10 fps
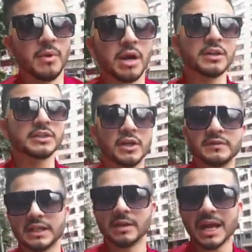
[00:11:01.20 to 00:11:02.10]
my cousin
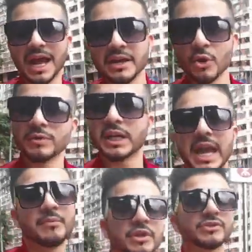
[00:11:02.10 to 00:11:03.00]
obviously I'm gonna hand over the
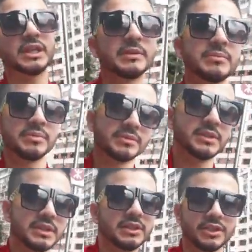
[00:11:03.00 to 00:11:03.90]
camera to him
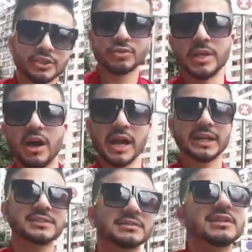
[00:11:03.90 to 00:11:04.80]
just to be
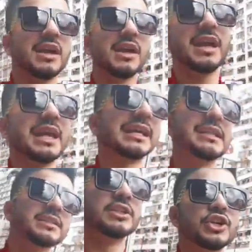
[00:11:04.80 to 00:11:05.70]
like he
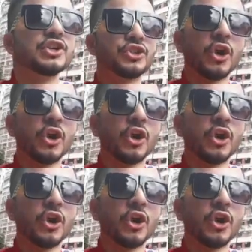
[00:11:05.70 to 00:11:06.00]
can